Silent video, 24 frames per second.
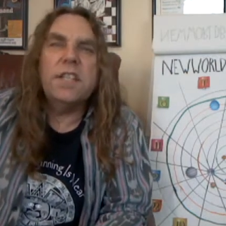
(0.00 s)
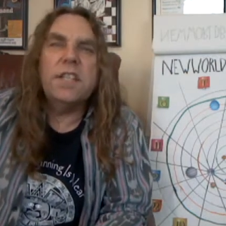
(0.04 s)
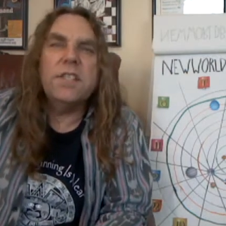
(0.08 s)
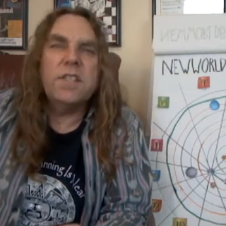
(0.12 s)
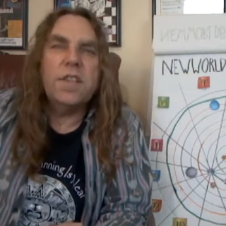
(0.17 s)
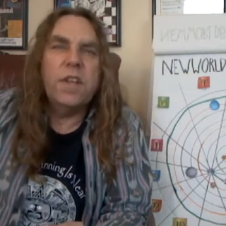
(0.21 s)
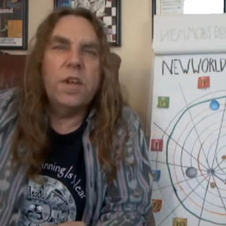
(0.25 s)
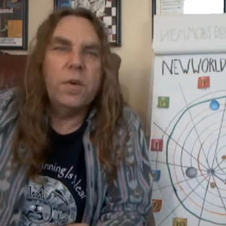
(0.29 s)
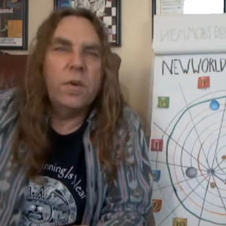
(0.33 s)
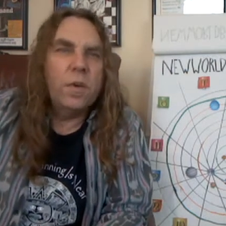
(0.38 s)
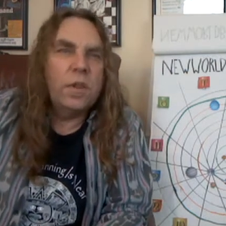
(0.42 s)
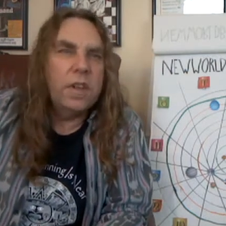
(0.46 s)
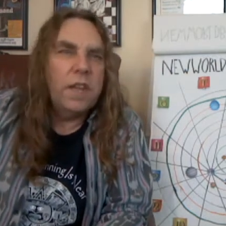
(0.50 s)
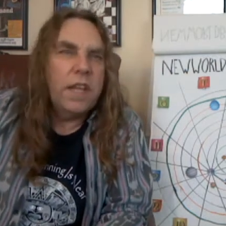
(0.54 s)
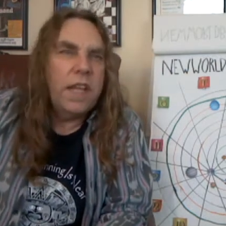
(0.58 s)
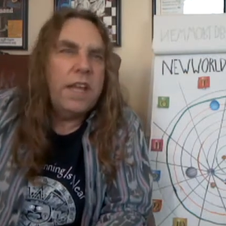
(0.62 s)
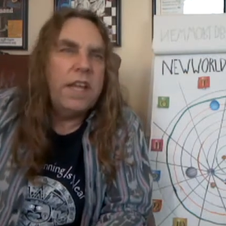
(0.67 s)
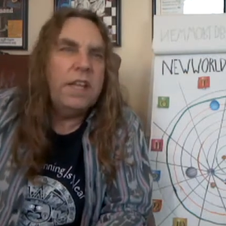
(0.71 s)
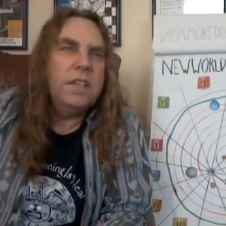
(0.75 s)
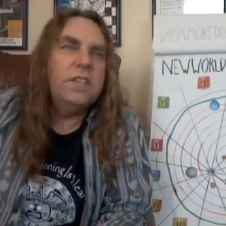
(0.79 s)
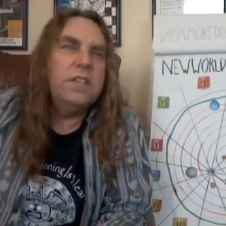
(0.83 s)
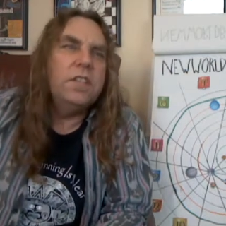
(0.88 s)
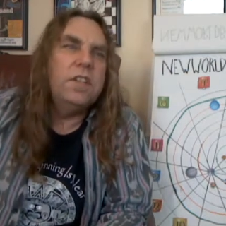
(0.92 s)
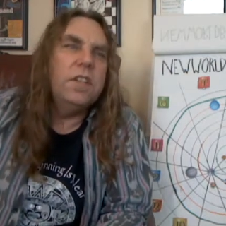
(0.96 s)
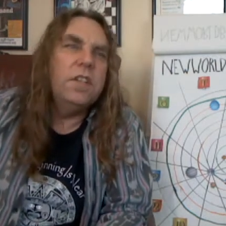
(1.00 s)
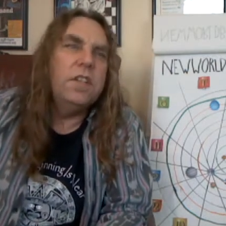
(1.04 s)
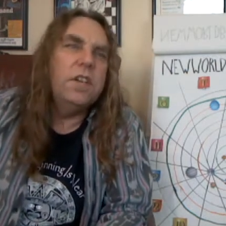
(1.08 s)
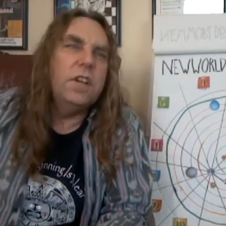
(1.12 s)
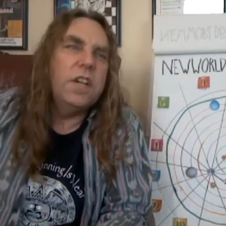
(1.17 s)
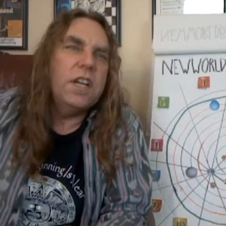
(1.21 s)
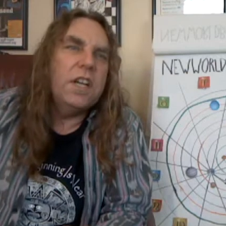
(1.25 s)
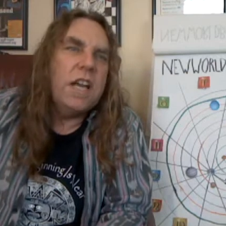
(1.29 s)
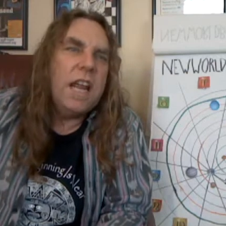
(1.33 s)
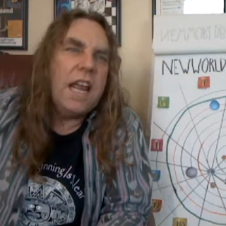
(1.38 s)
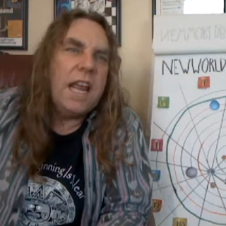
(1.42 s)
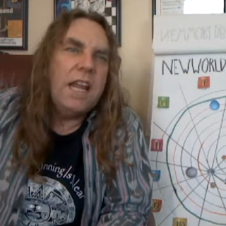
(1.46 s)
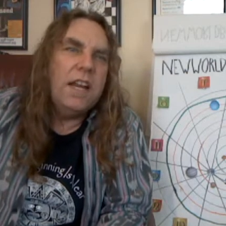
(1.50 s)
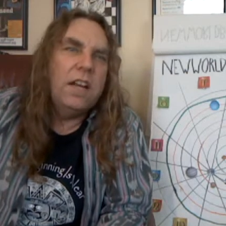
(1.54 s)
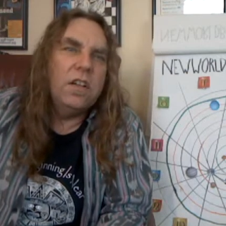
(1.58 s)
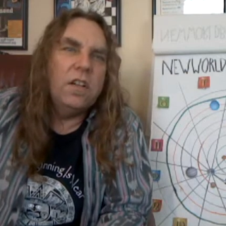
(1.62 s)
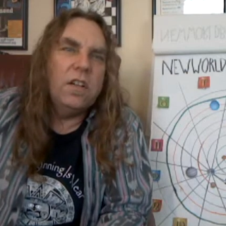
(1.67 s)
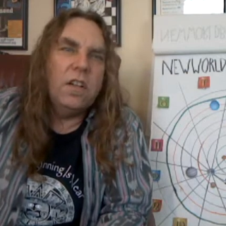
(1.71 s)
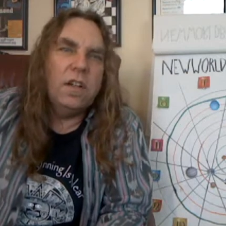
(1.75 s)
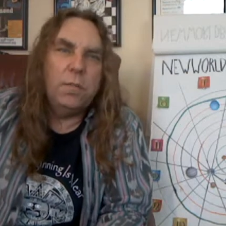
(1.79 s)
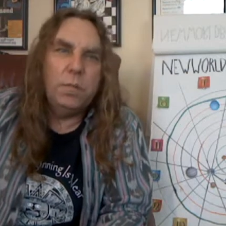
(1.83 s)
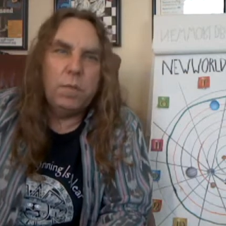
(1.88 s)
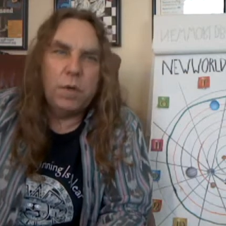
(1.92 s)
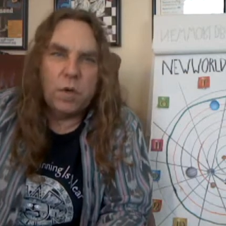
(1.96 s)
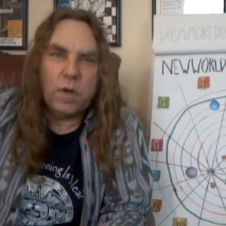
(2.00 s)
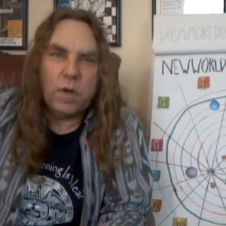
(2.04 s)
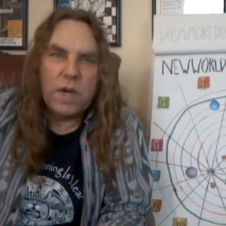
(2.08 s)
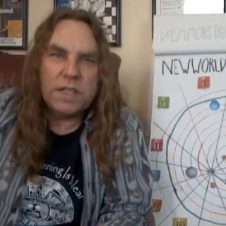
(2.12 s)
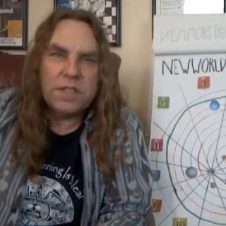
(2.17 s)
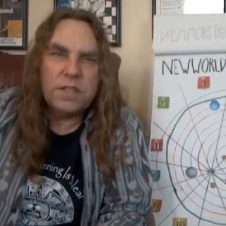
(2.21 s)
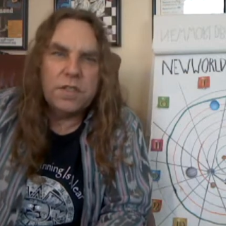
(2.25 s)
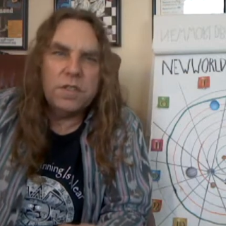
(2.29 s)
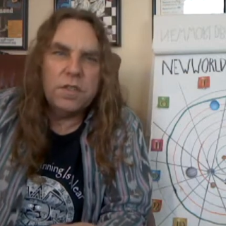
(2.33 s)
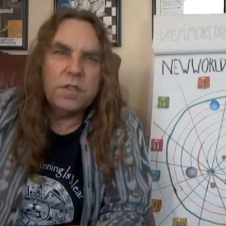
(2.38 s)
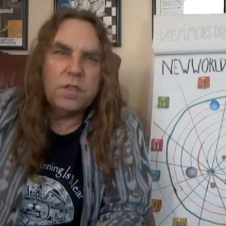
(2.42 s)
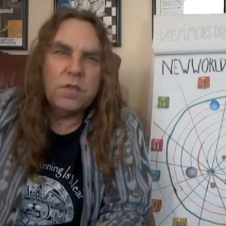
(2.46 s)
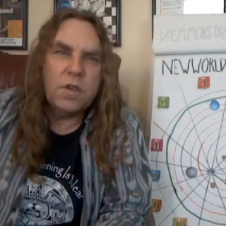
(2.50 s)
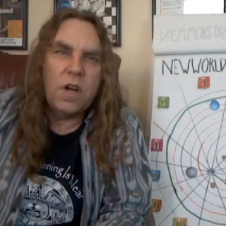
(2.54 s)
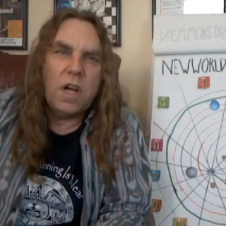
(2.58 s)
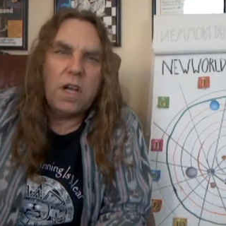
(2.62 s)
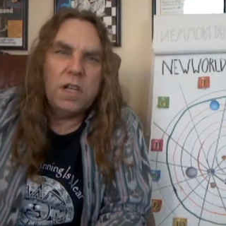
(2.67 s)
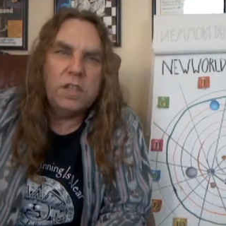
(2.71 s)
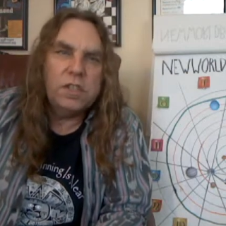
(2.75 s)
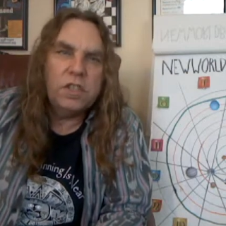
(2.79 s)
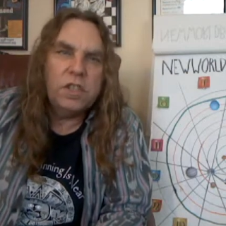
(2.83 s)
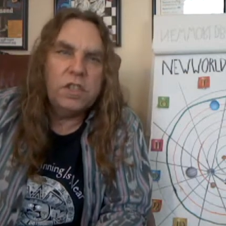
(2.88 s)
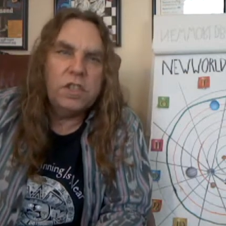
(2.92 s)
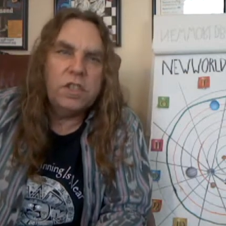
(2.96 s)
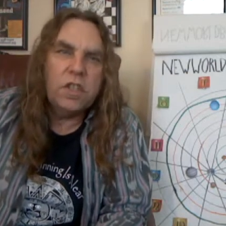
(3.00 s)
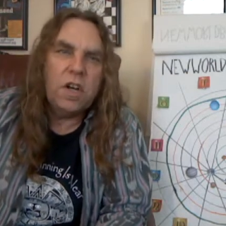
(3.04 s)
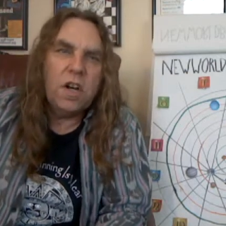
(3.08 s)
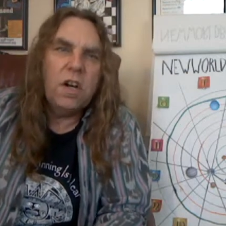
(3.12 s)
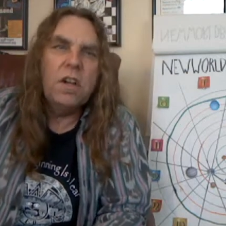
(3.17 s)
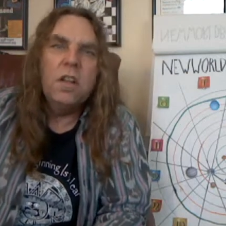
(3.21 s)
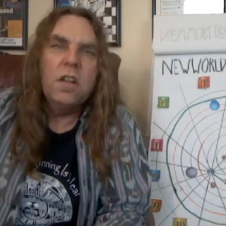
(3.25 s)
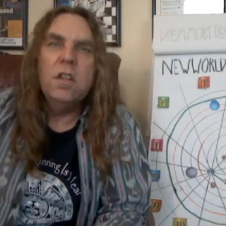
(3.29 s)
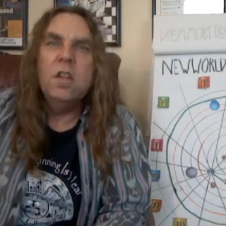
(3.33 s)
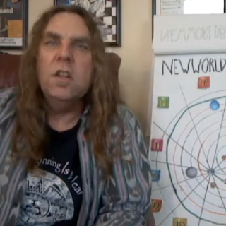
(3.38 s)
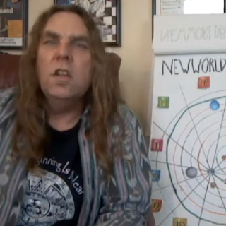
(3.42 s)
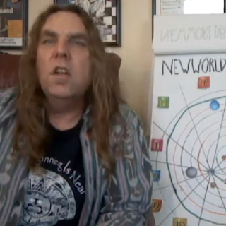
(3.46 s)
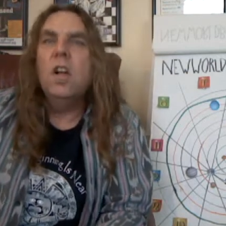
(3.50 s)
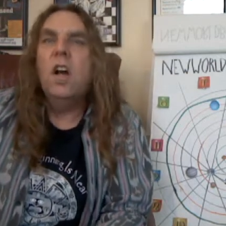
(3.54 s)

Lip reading: as they relate to your natal and progressive astrology chart,